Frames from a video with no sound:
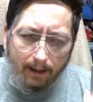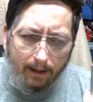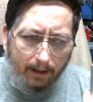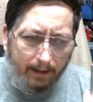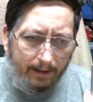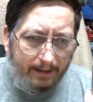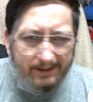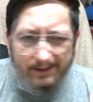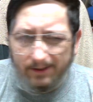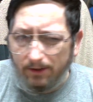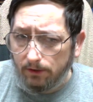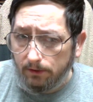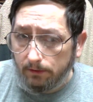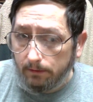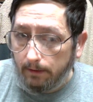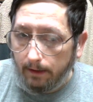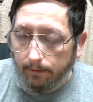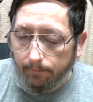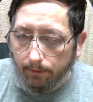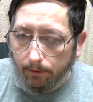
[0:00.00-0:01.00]
It's still
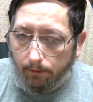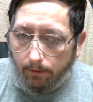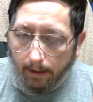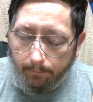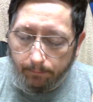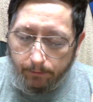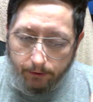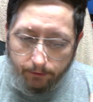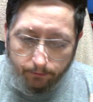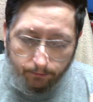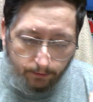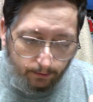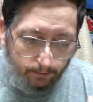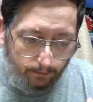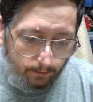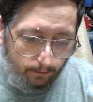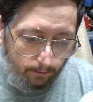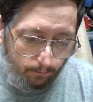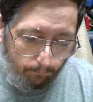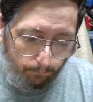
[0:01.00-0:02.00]
kind of a
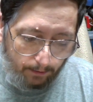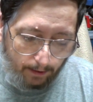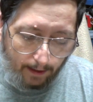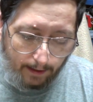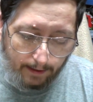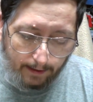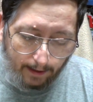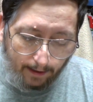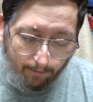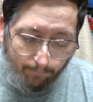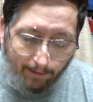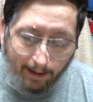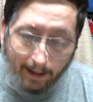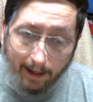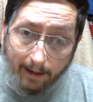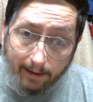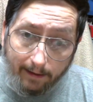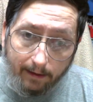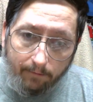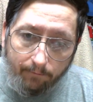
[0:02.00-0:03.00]
crapshoot. I have
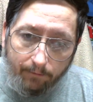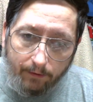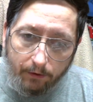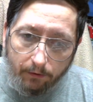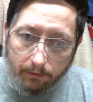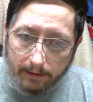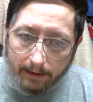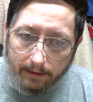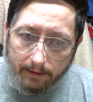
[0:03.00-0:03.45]
had individual